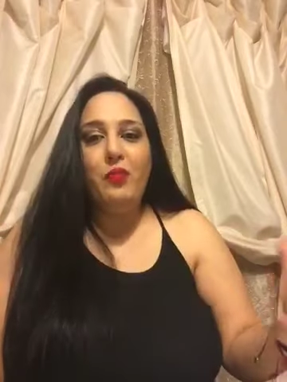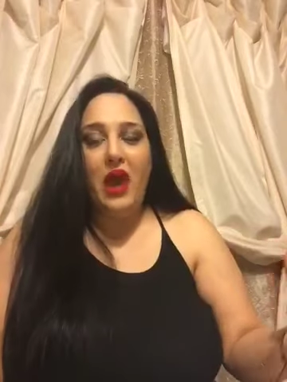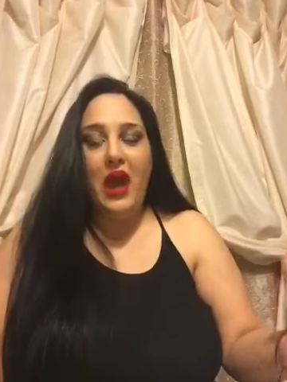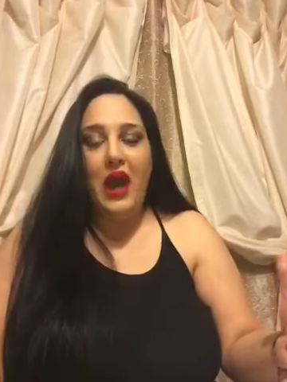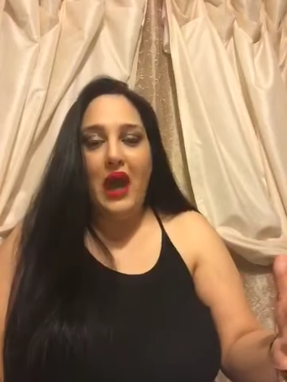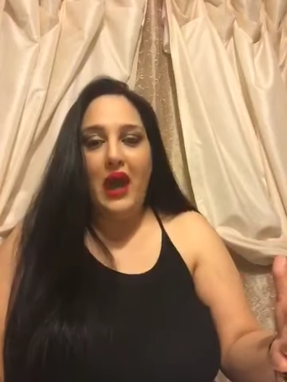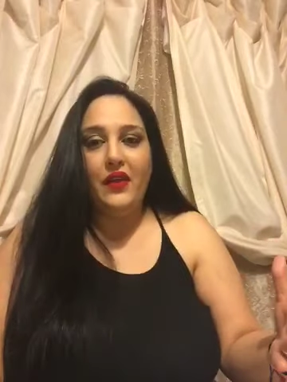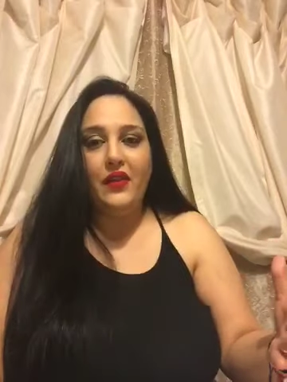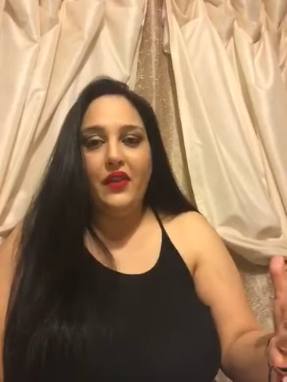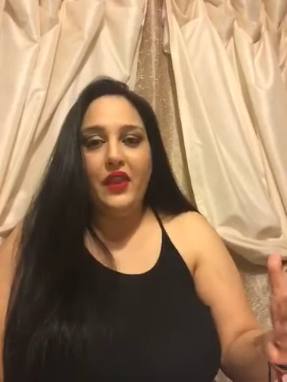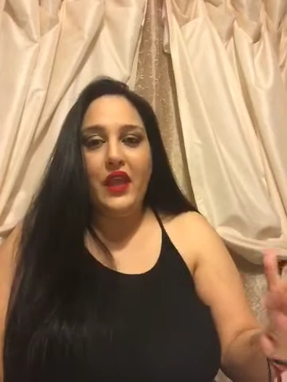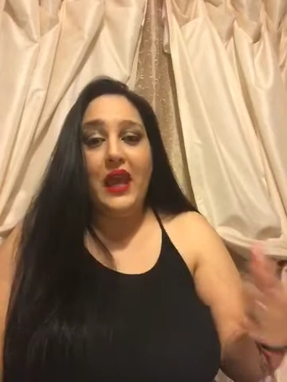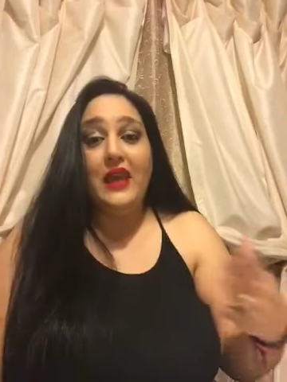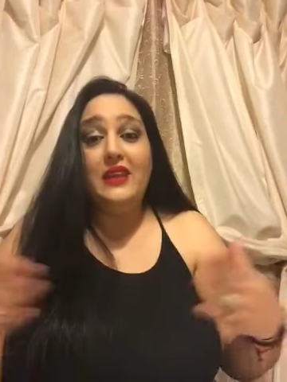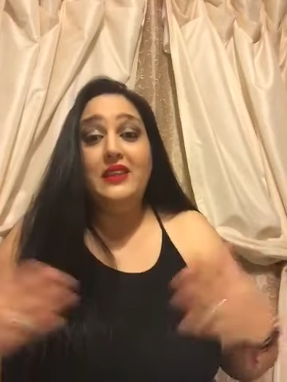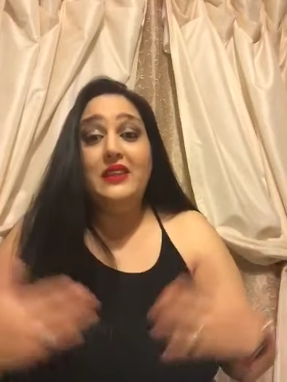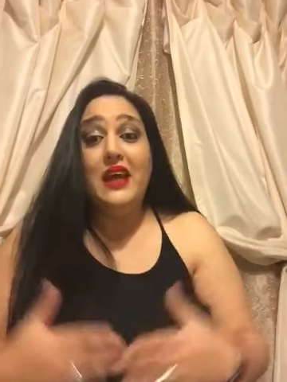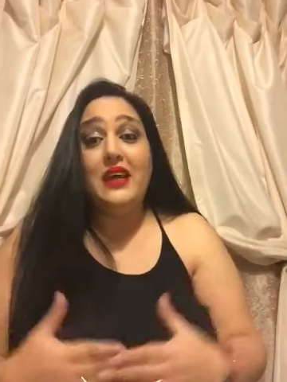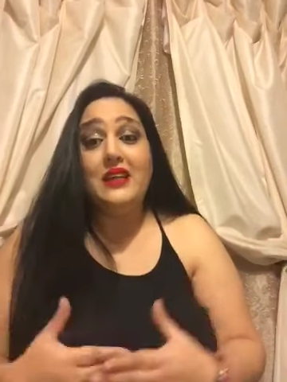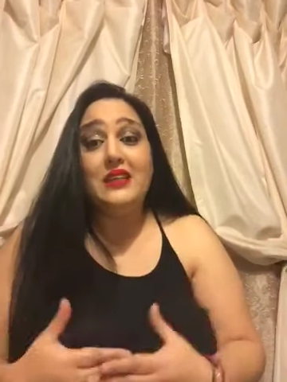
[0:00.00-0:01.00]
path
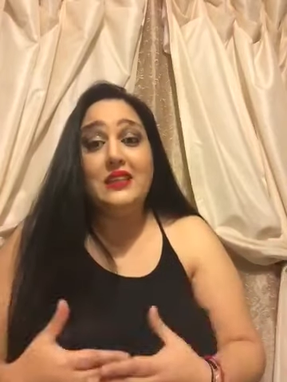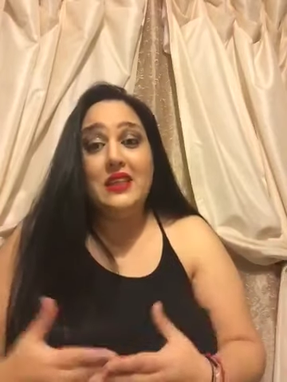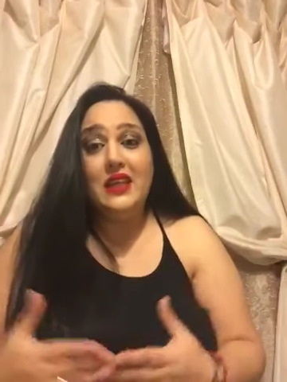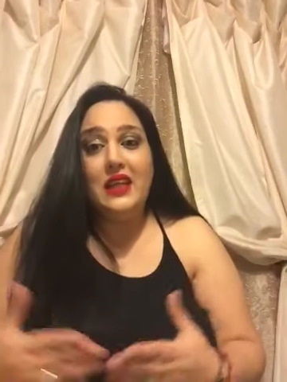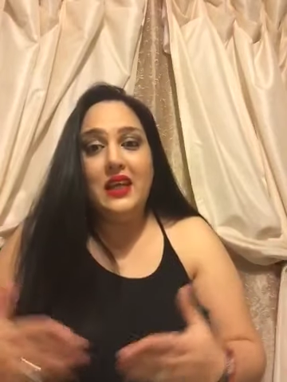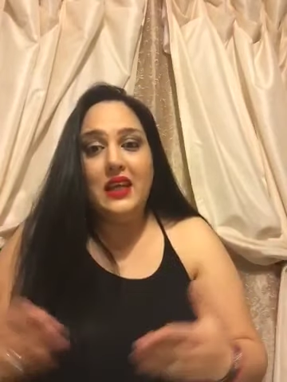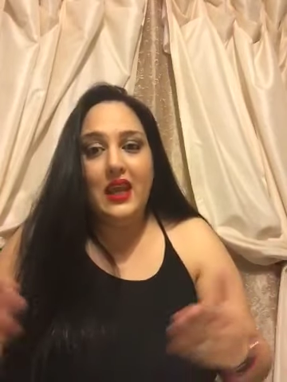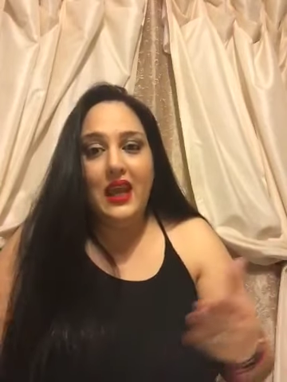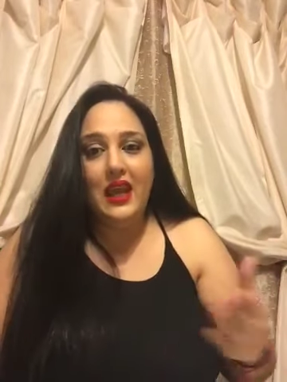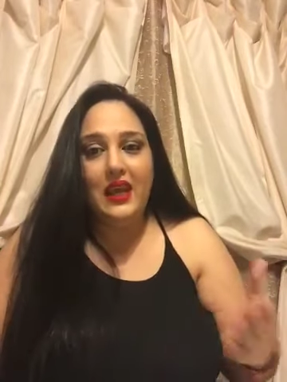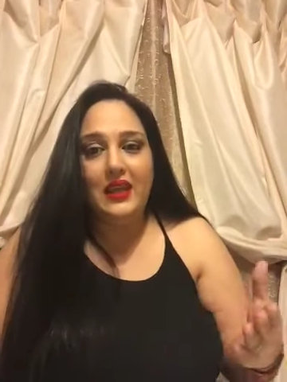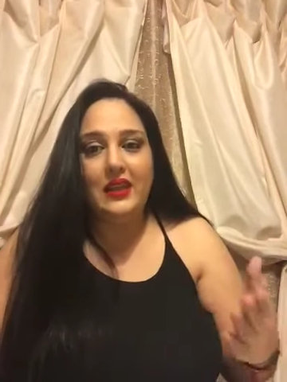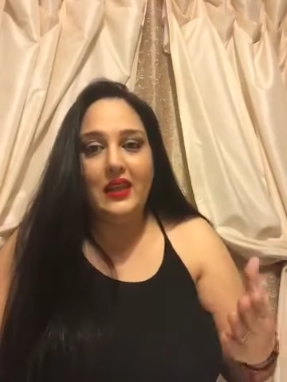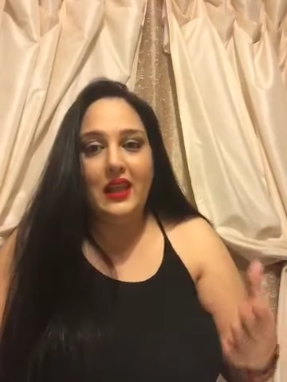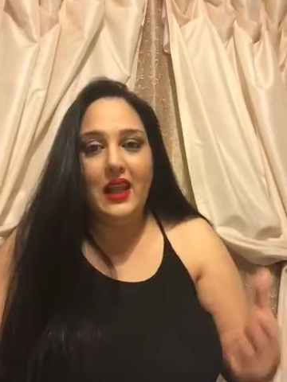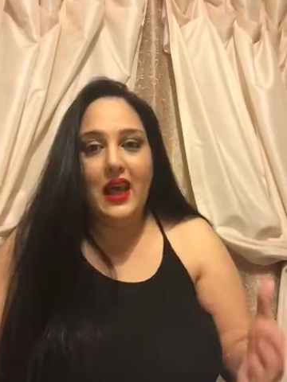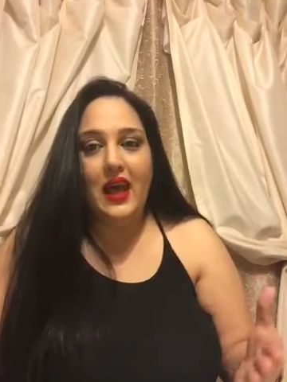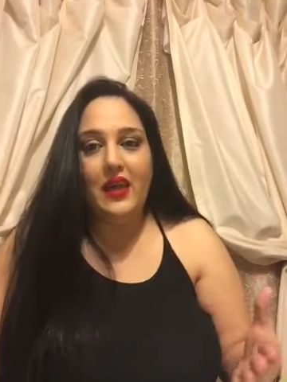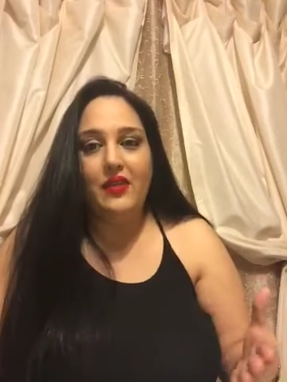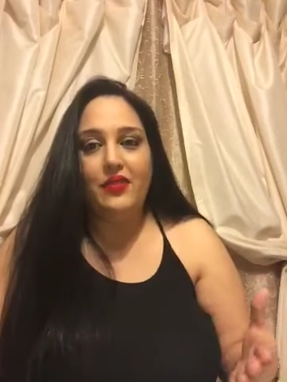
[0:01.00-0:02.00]
and destiny in
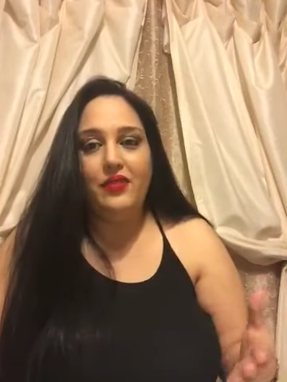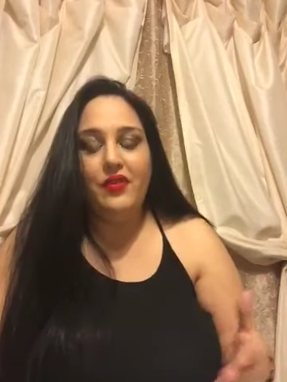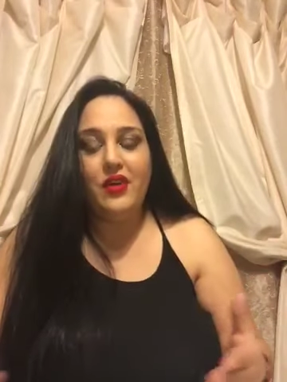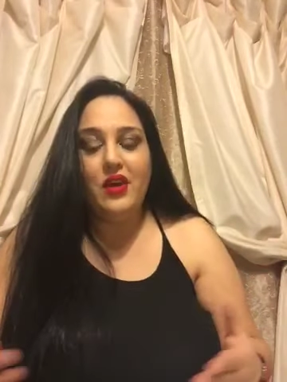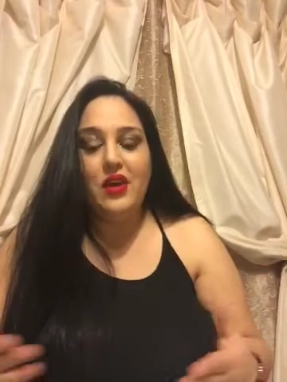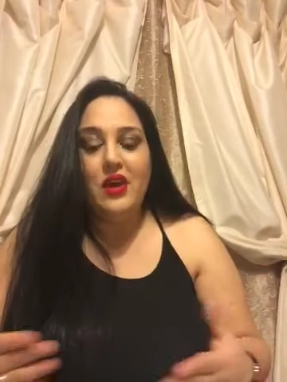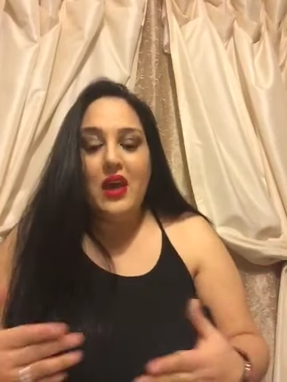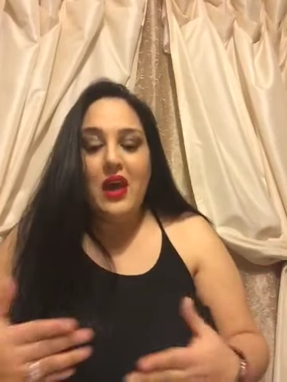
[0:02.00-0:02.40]
life.